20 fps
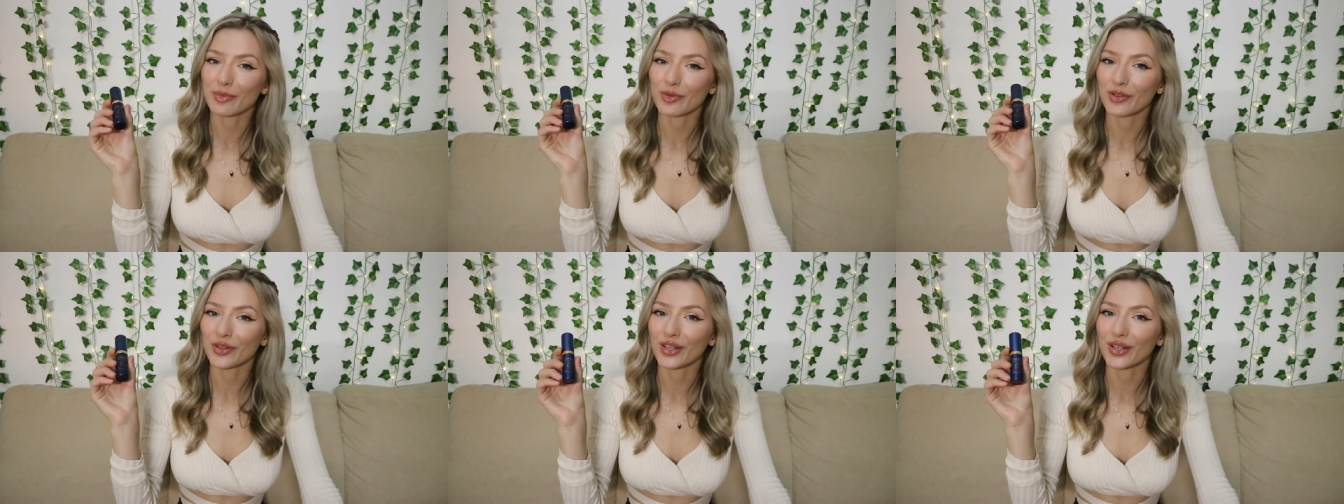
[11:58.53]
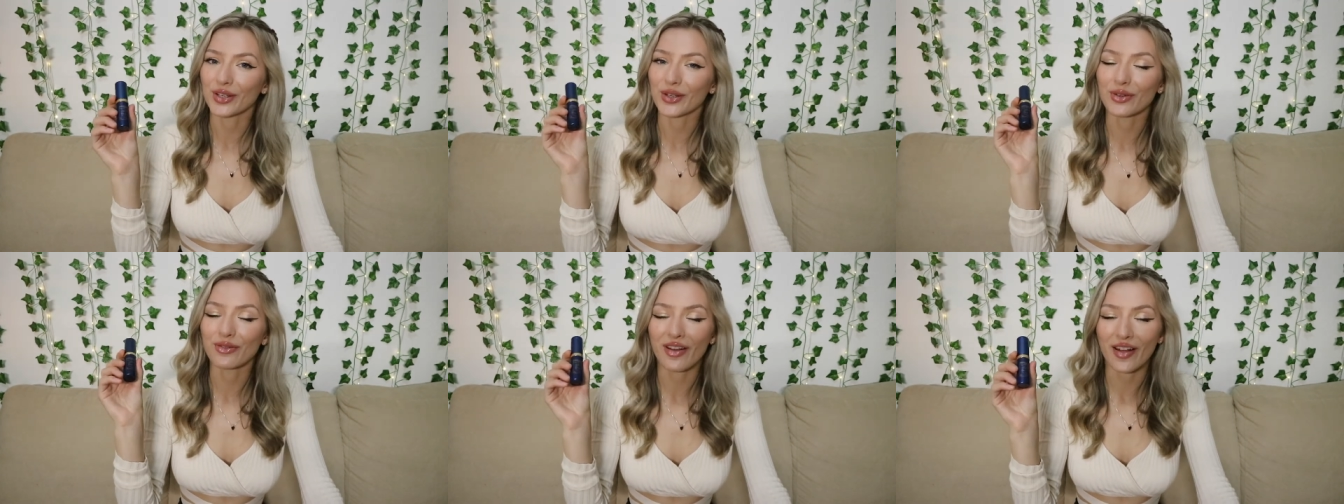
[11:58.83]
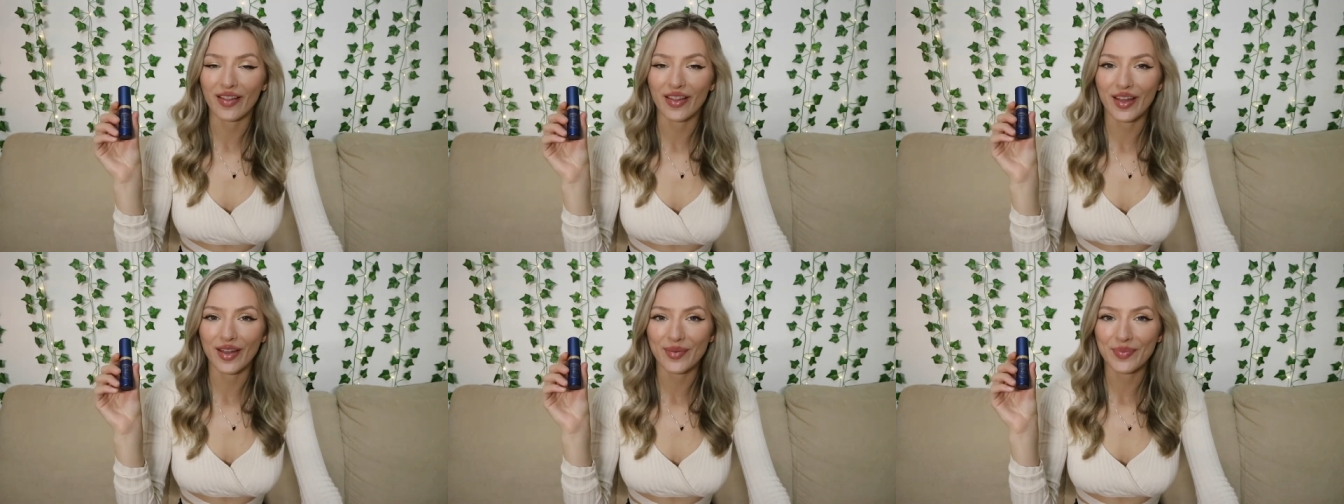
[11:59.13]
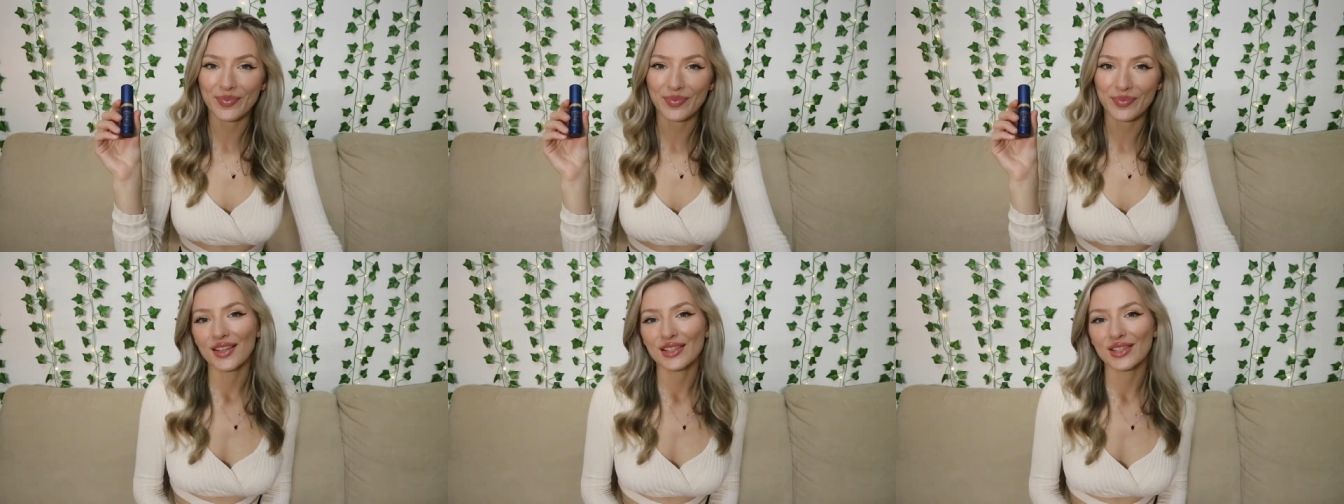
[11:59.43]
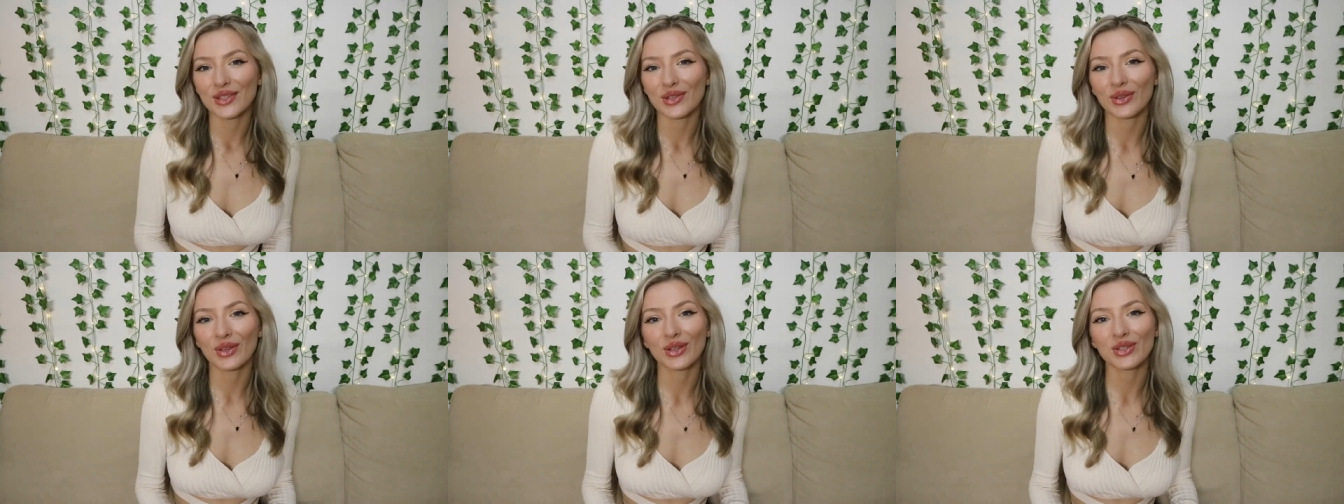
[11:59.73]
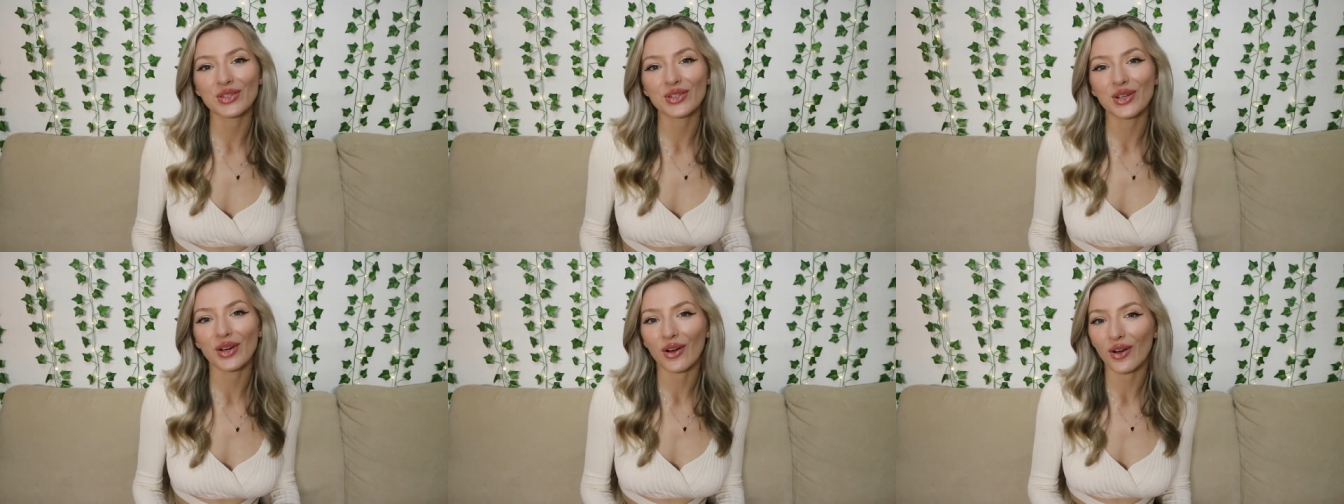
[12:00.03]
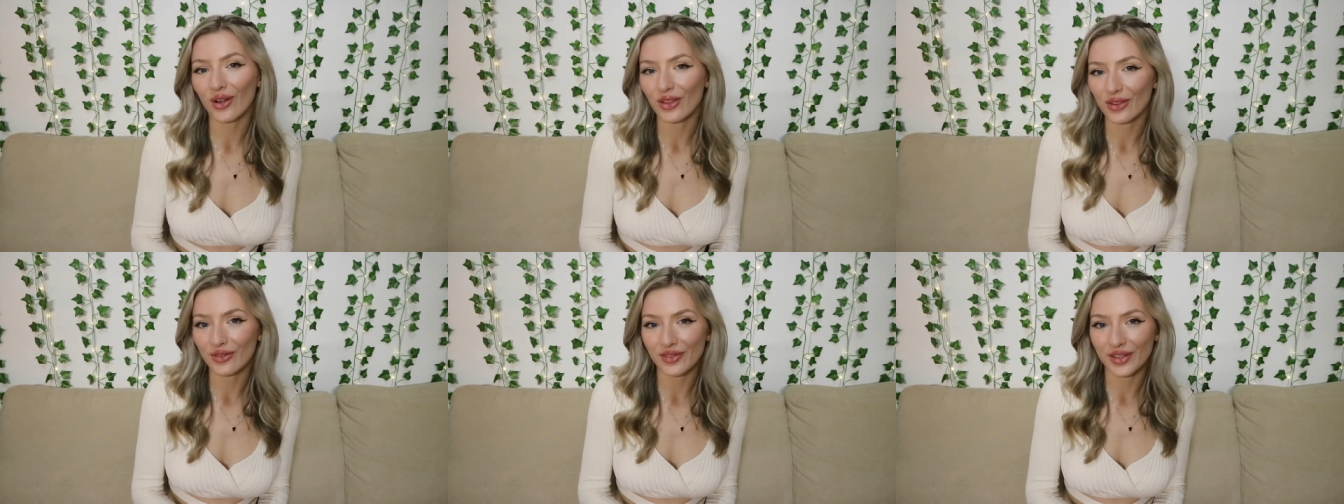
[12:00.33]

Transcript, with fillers: Maria Novella. So those are all the